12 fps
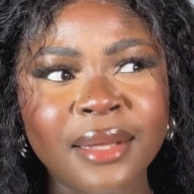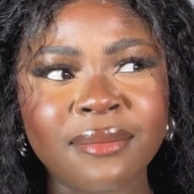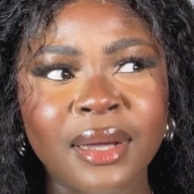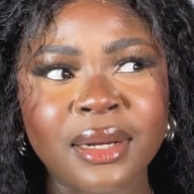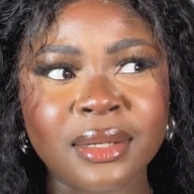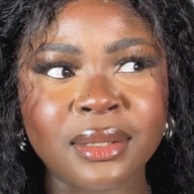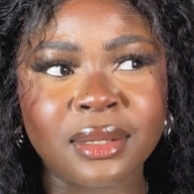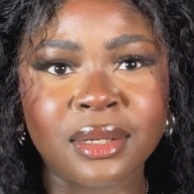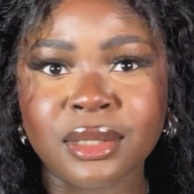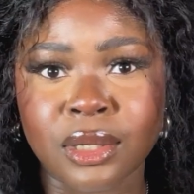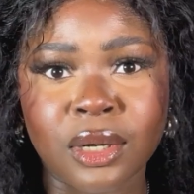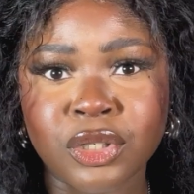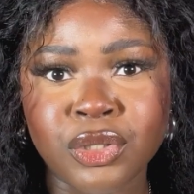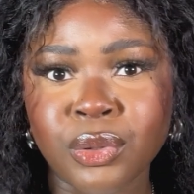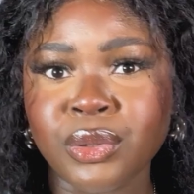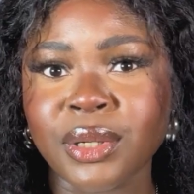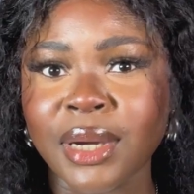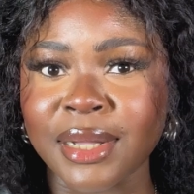If I did not show
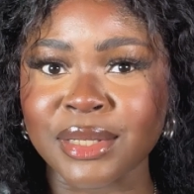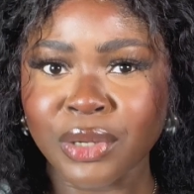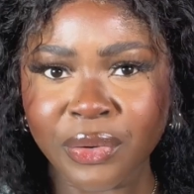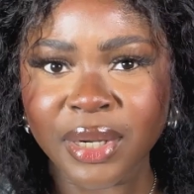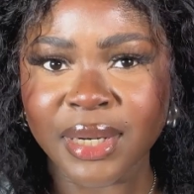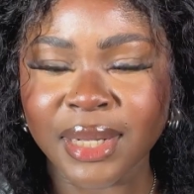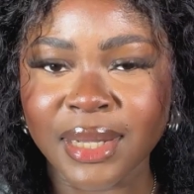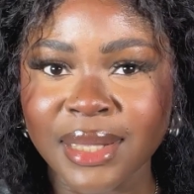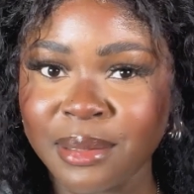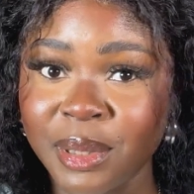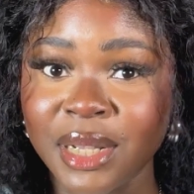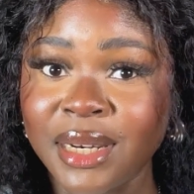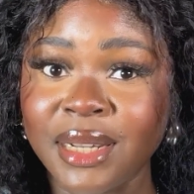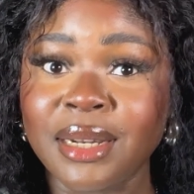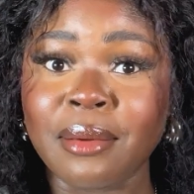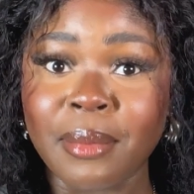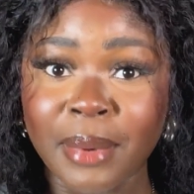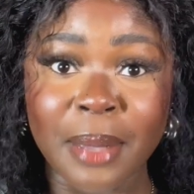you guys already in the beginning,
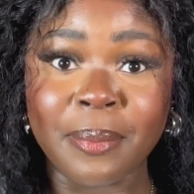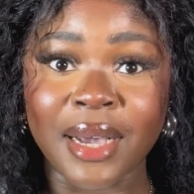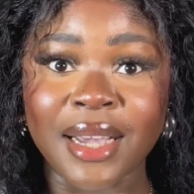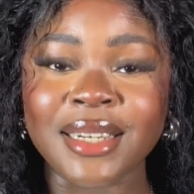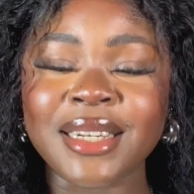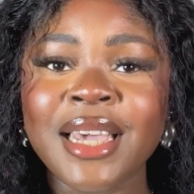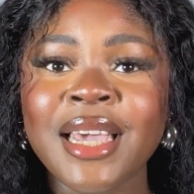my bad.